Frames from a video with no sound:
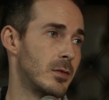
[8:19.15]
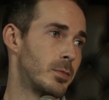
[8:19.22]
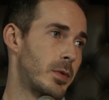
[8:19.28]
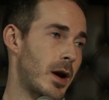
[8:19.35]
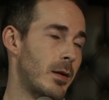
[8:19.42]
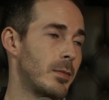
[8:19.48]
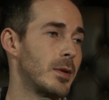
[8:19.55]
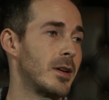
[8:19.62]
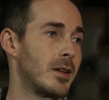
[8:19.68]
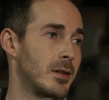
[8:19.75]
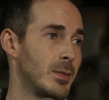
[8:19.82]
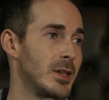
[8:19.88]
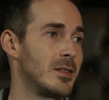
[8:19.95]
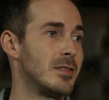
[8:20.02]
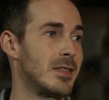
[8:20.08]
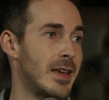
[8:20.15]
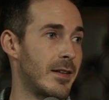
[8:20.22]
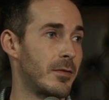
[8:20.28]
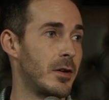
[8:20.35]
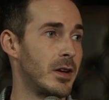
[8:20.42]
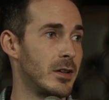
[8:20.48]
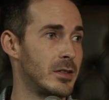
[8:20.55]
probably going to be using that
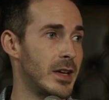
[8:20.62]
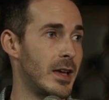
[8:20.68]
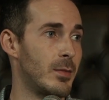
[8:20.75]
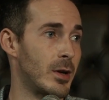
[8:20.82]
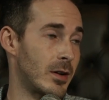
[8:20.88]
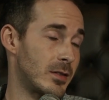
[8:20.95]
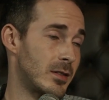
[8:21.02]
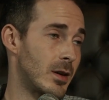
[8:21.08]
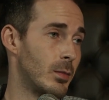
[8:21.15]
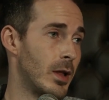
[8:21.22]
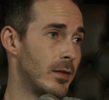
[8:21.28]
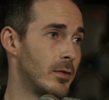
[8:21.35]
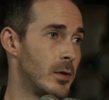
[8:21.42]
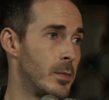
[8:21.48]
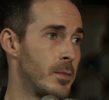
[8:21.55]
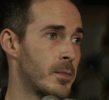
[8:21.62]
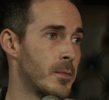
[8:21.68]
for entertainment on some level.